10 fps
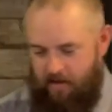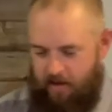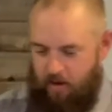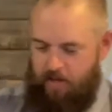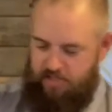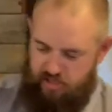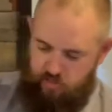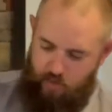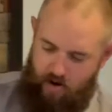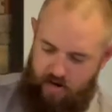And his
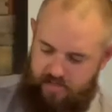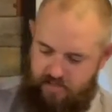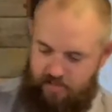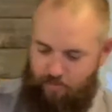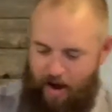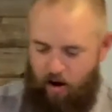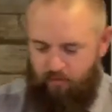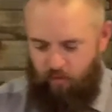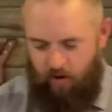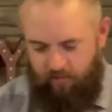experience is a
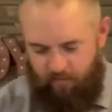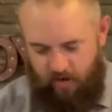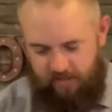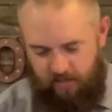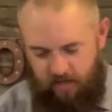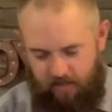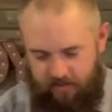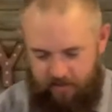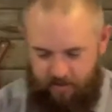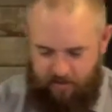powerful one for us to,
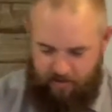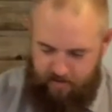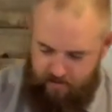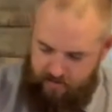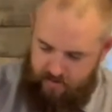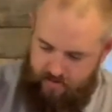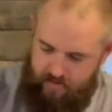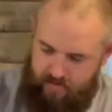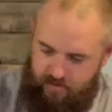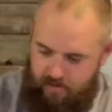to
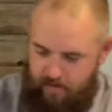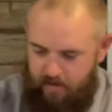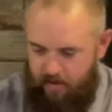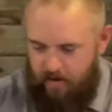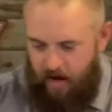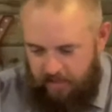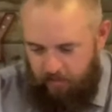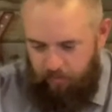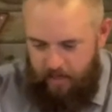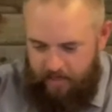
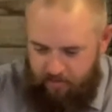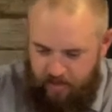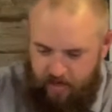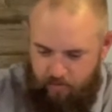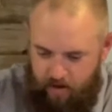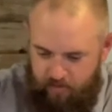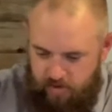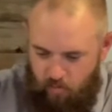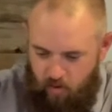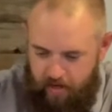contemplate and think about this
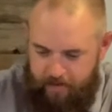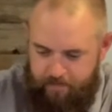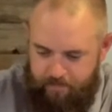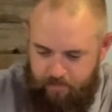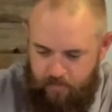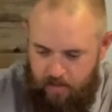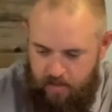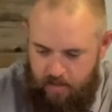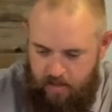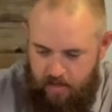morning.
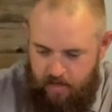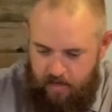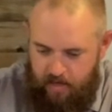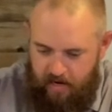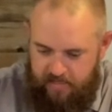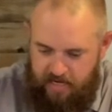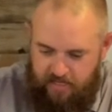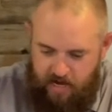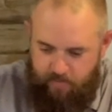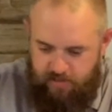In Isaiah
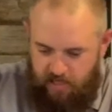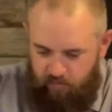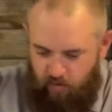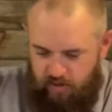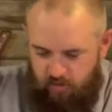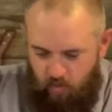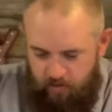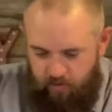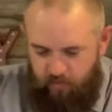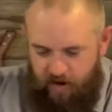chapter 6, verses
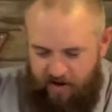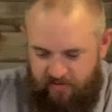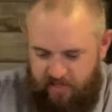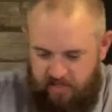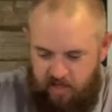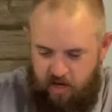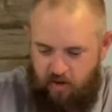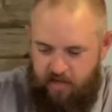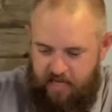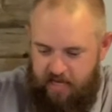1 through 5, it says, In the year
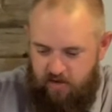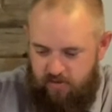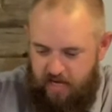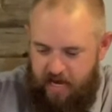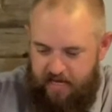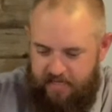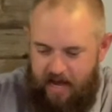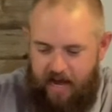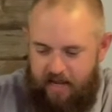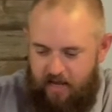that King Uzziah
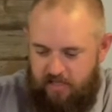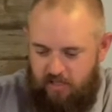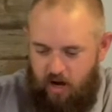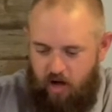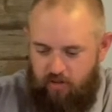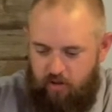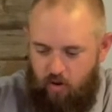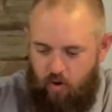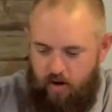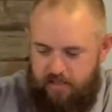died, I saw the
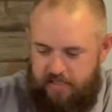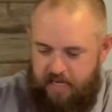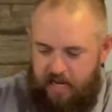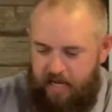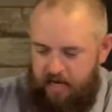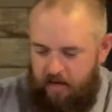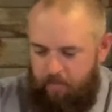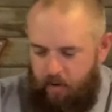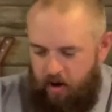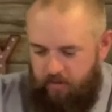Lord sitting
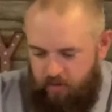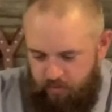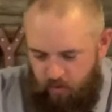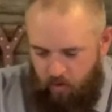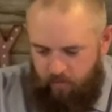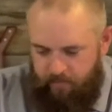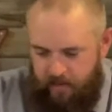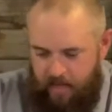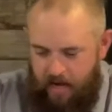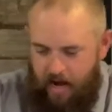upon the throne,
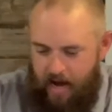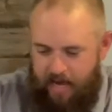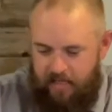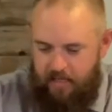high and